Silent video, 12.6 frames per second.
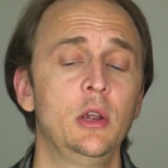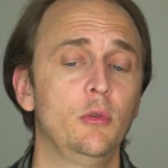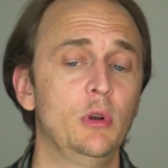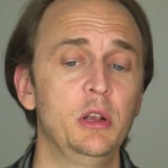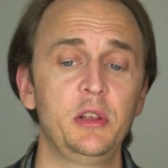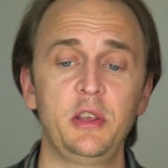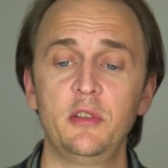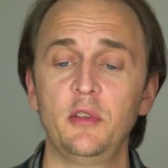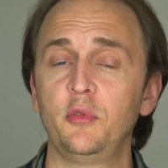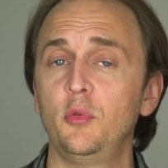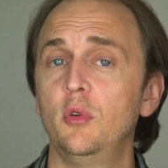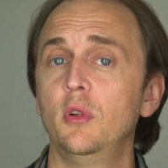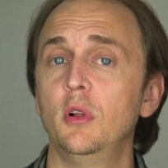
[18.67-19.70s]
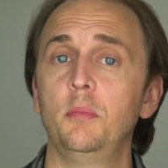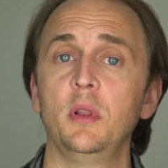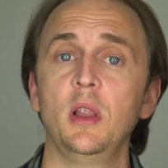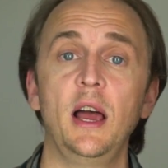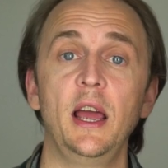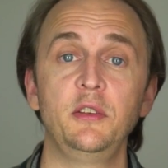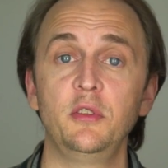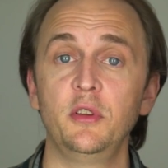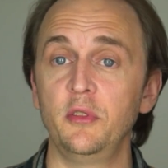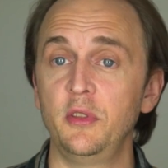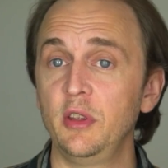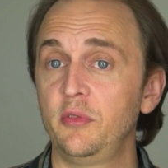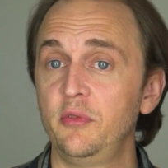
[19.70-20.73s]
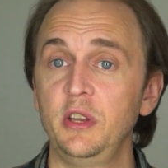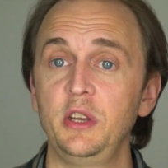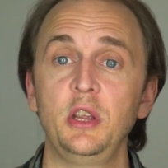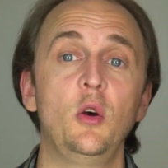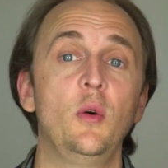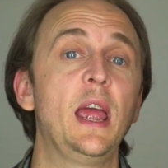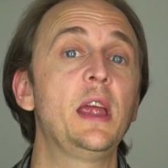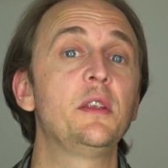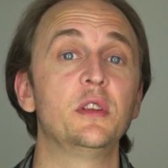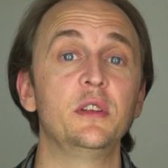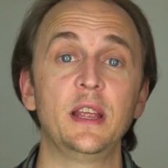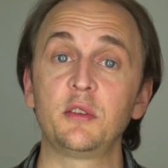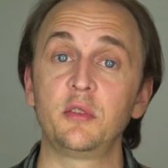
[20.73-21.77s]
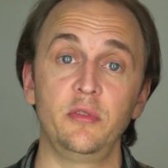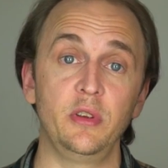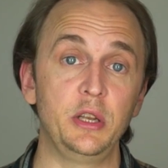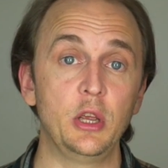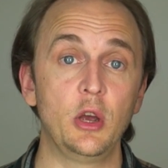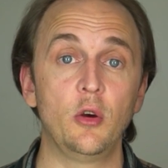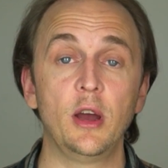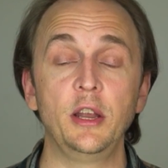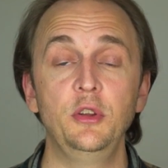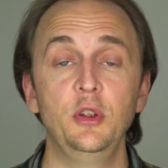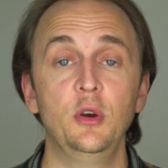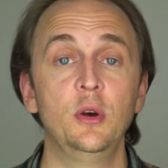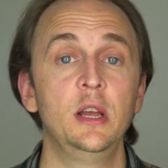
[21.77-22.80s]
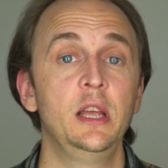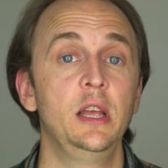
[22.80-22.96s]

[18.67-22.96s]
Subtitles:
really this will apply to this video and the next video I do,